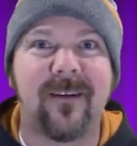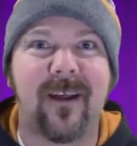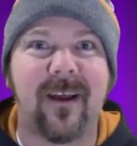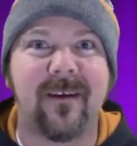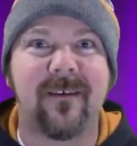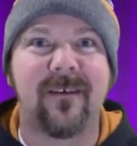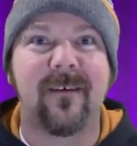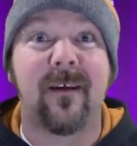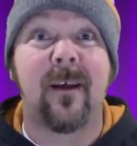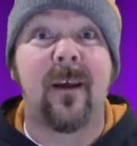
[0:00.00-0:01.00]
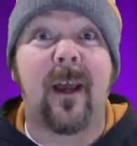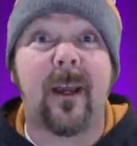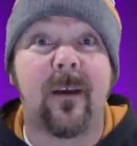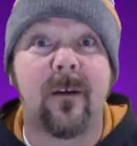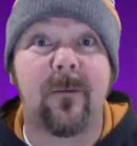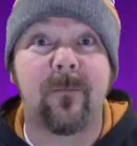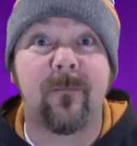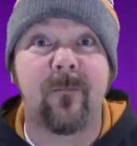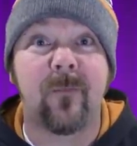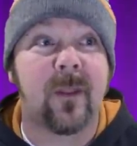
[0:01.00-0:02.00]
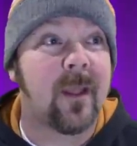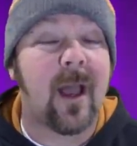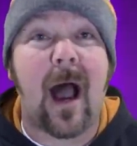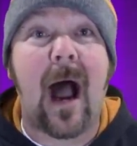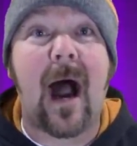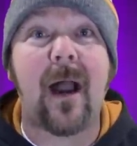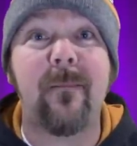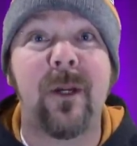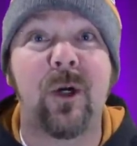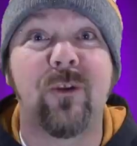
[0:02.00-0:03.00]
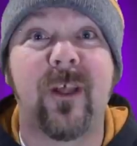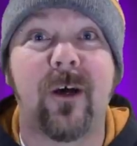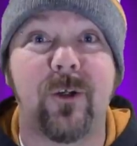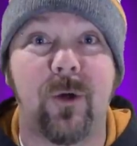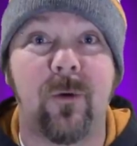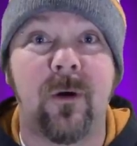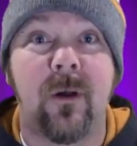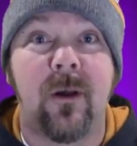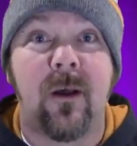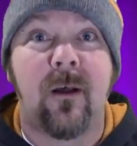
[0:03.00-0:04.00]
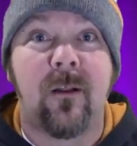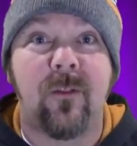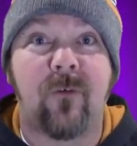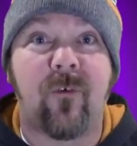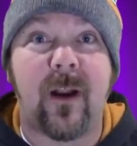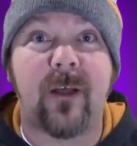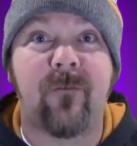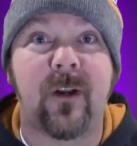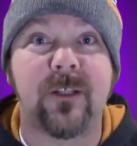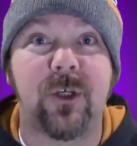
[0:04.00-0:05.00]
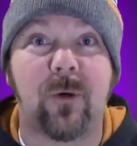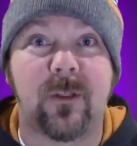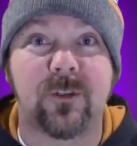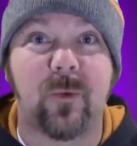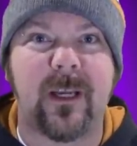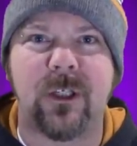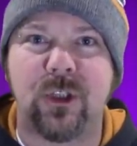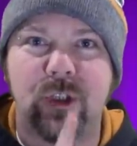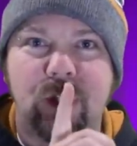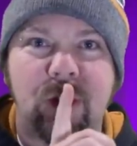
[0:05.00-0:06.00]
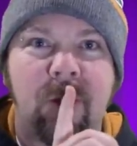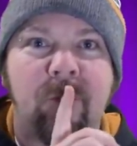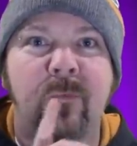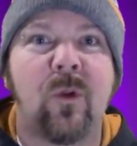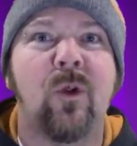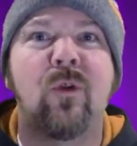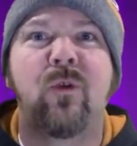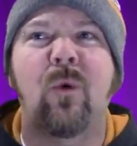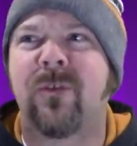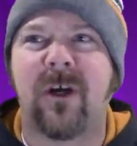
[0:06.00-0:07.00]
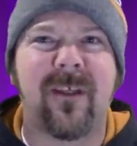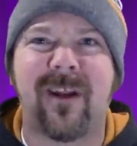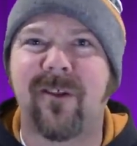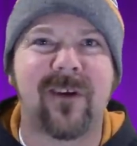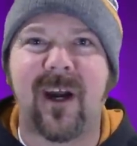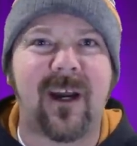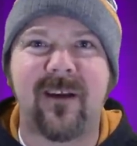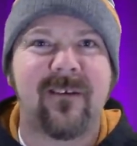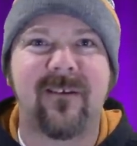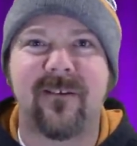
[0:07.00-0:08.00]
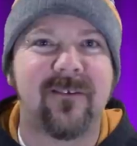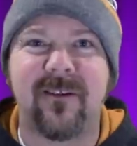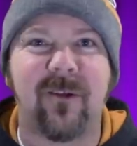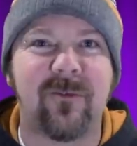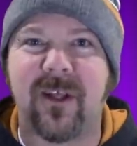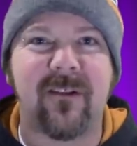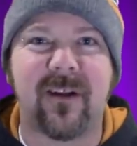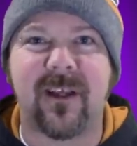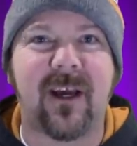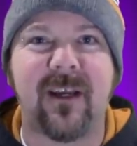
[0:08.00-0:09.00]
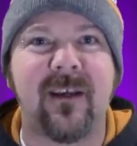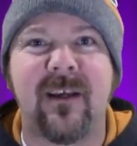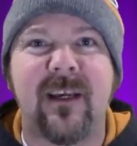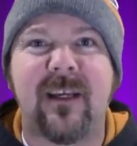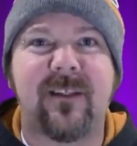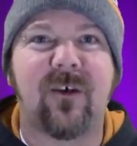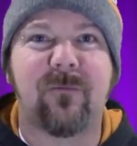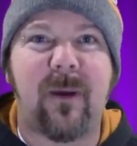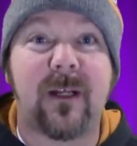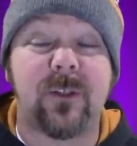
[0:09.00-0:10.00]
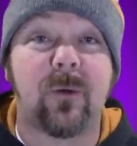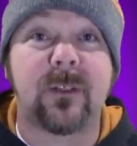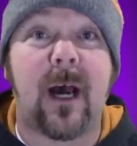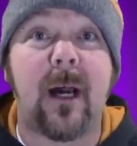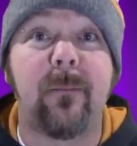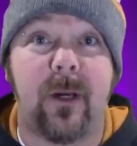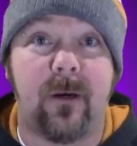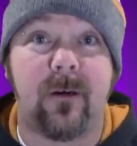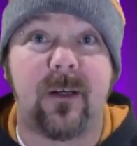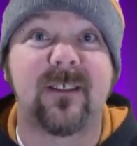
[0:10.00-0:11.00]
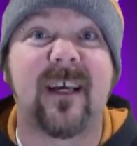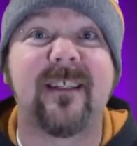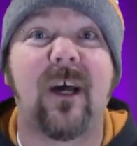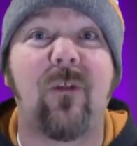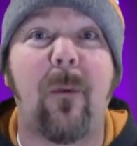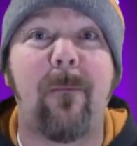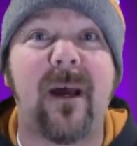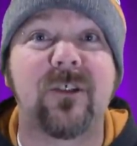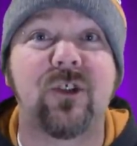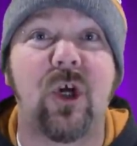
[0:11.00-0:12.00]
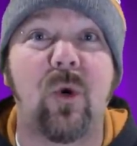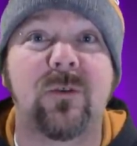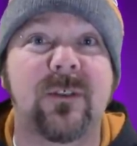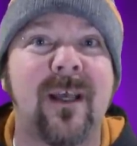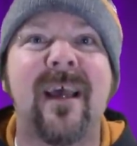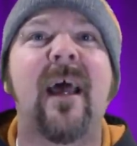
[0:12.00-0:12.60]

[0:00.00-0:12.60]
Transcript: Hey. Hey. I'm here to tell you the Friday funny joke this week. Shh. Don't tell that other guy. Don't tell that guy. He tells bad jokes. I'm here because I tell the best jokes.